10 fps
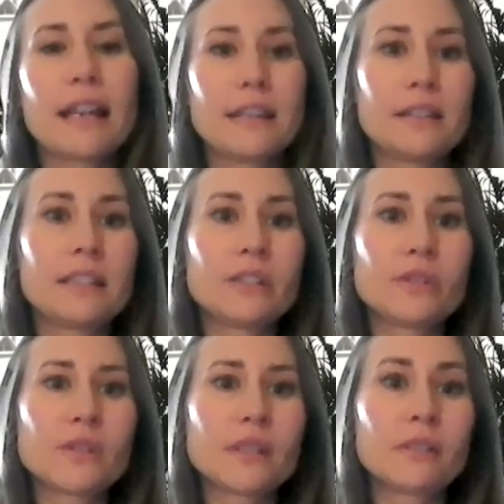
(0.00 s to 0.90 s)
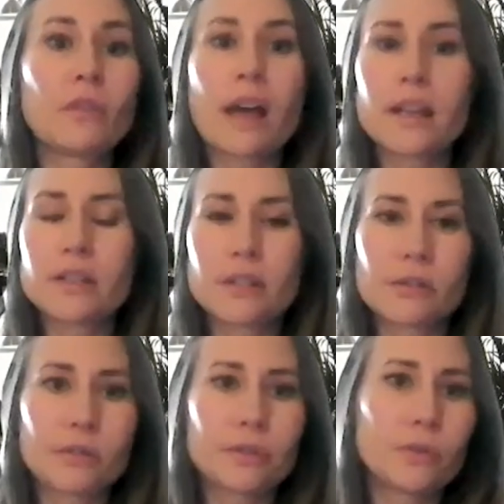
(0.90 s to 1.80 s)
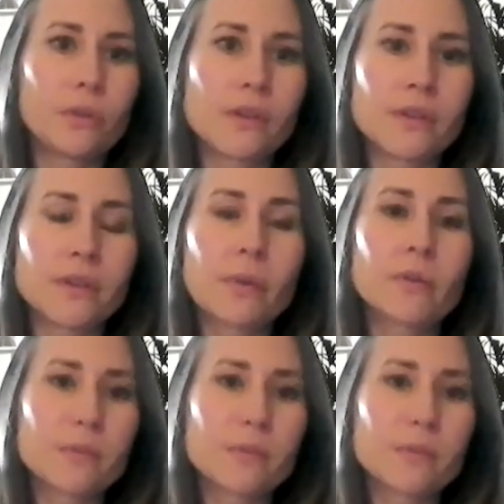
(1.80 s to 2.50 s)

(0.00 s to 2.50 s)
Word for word: heightened interest in a lot of digital tools